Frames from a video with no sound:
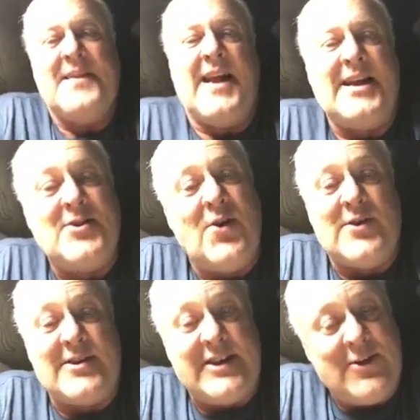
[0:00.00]
I told
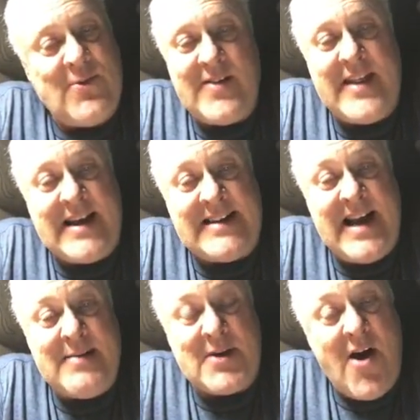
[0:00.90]
her, you want that
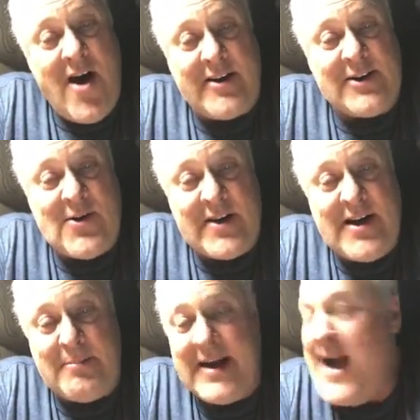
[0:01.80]
damn car, you're going to
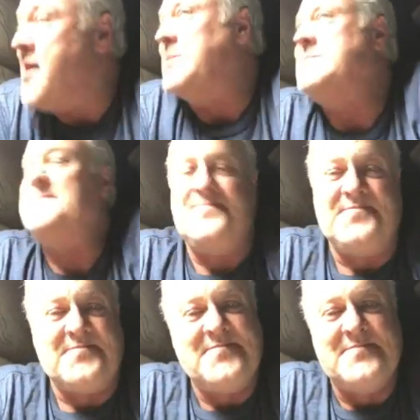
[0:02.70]
help me out.
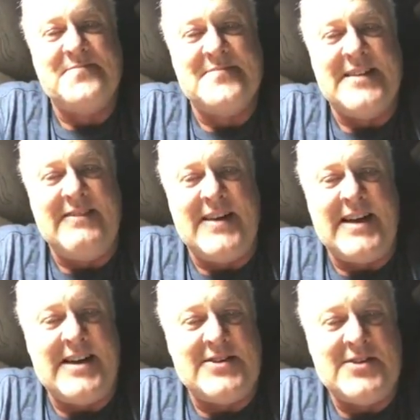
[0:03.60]
If I
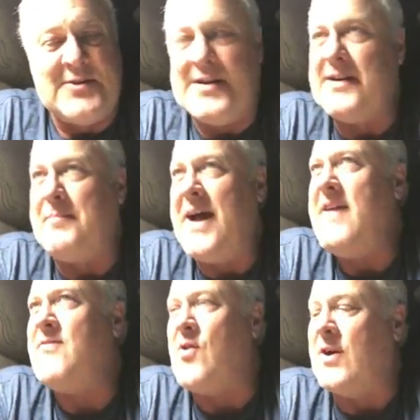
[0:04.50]
got to turn around and pay
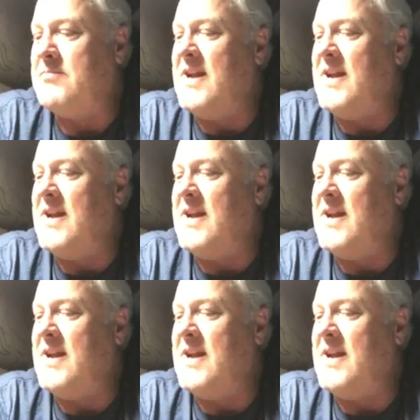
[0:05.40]
for it.